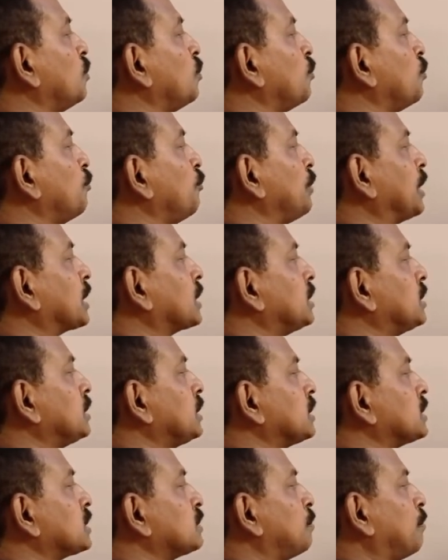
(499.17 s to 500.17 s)

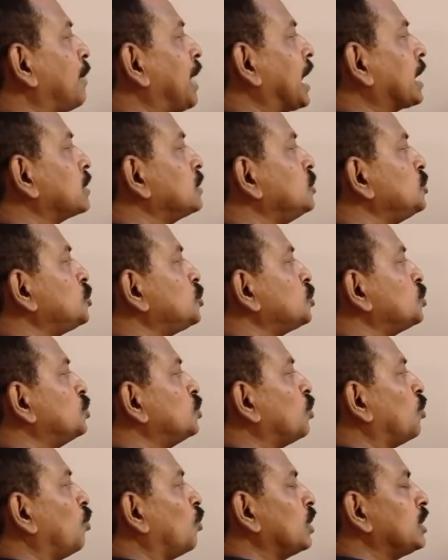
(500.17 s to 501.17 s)
vectors magnitude
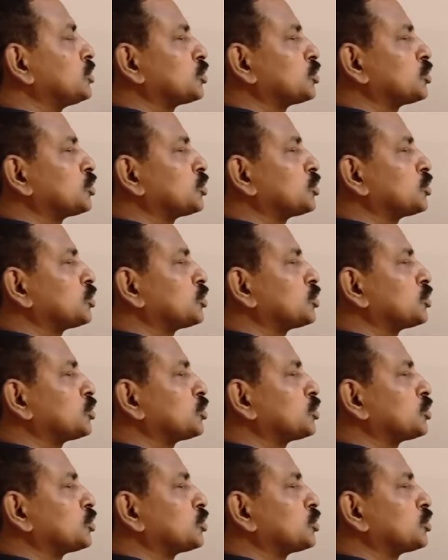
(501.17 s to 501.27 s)
whole